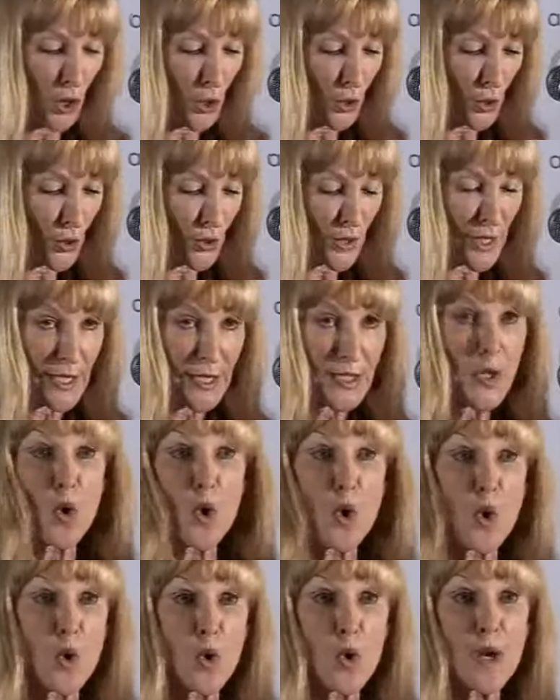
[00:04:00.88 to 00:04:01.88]
luring,
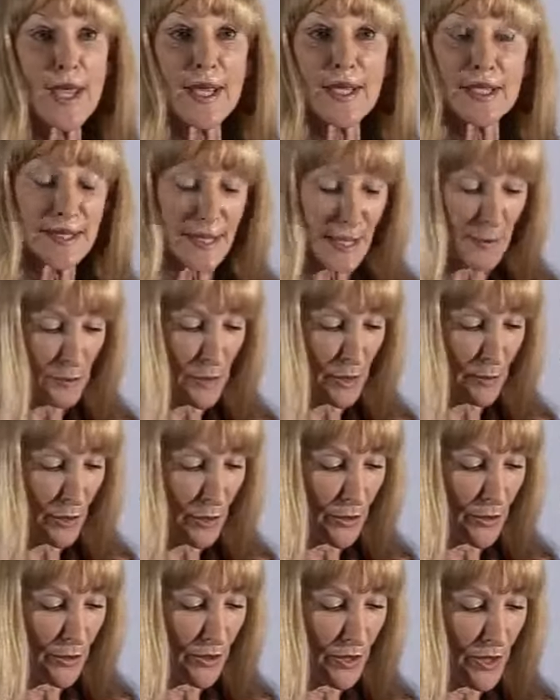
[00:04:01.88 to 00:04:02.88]
or
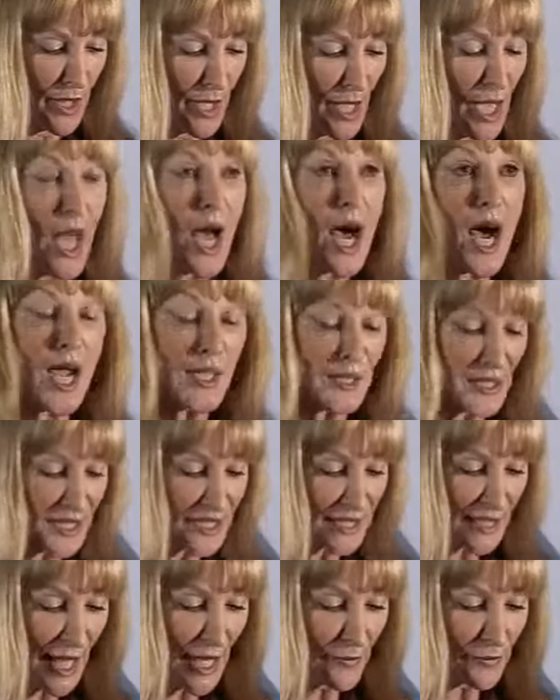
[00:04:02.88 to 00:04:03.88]
acceptable. I
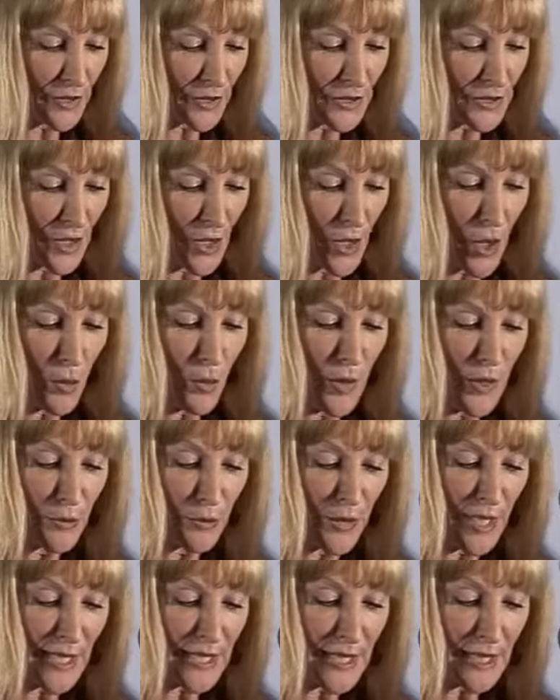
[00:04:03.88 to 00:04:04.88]
discovered
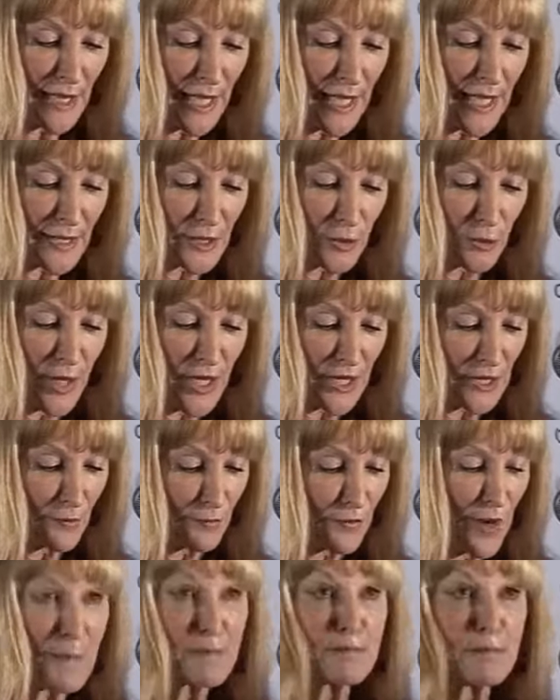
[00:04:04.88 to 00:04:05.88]
when reading last week the
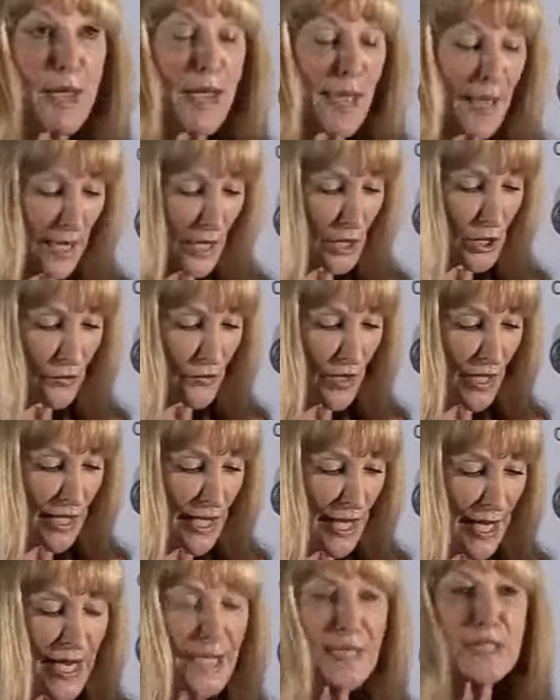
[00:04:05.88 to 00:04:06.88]
front page of the
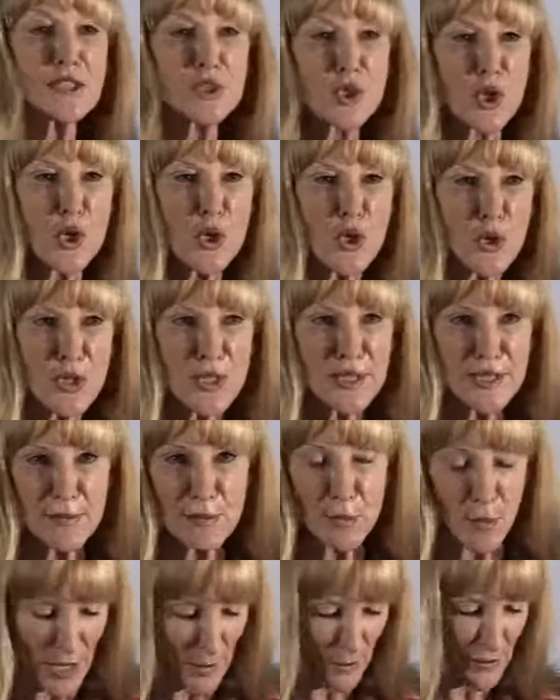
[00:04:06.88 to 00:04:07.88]
Cairns
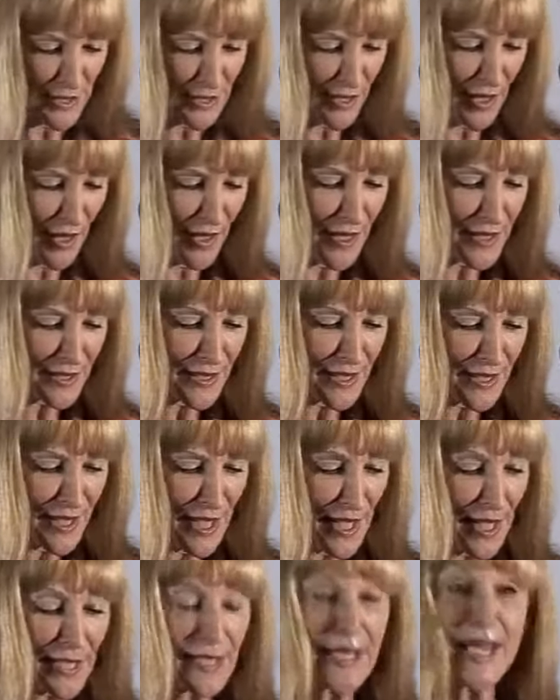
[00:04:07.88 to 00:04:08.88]
Tourism website
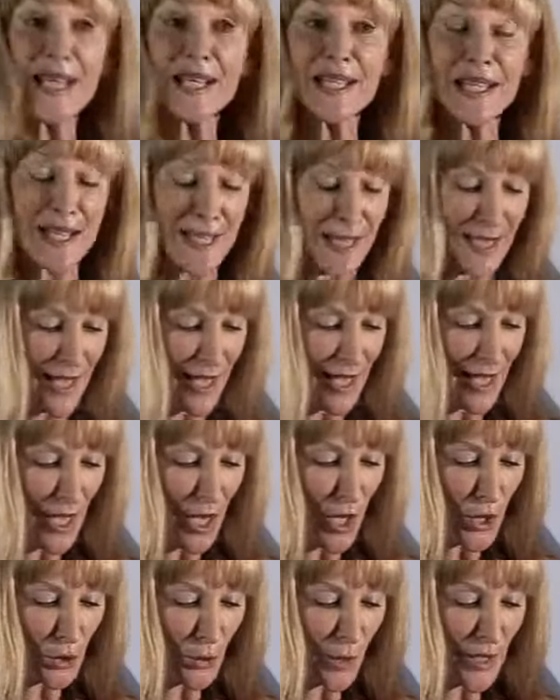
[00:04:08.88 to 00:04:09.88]
Kelly,
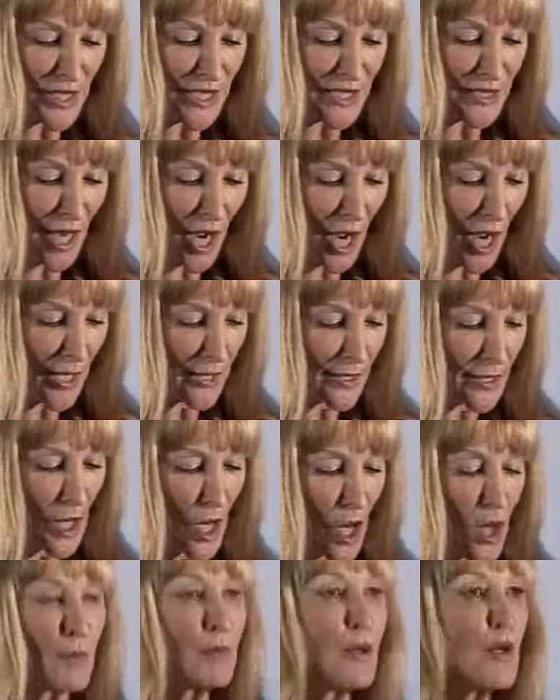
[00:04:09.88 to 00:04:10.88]
29,
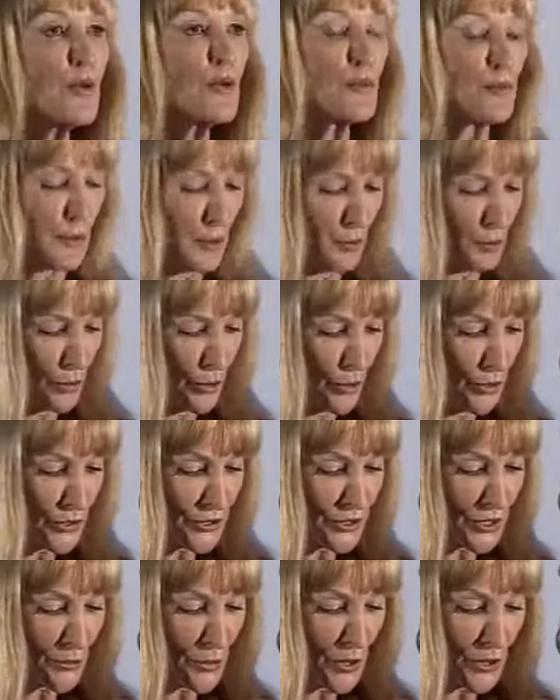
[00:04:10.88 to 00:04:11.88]
moved from
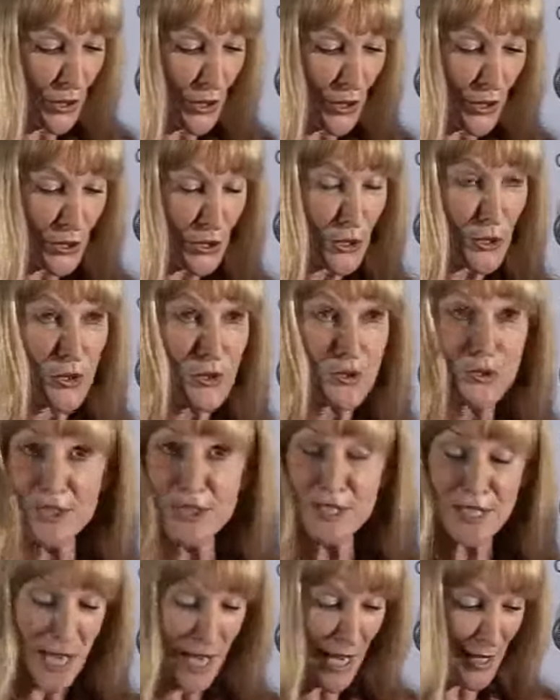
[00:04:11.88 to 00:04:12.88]
Noosa with her
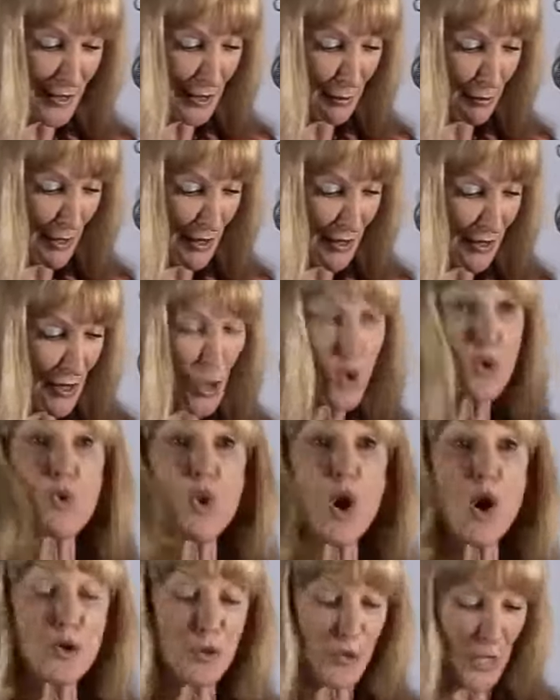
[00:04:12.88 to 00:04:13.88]
children and husband,
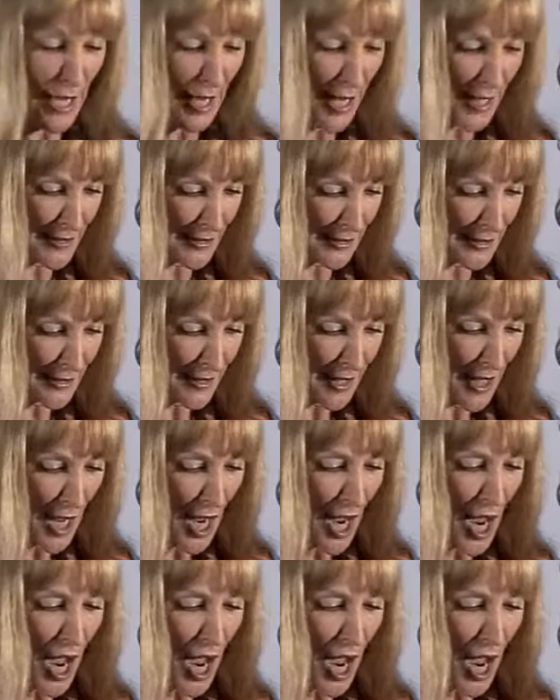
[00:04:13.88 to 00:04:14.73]
quote added,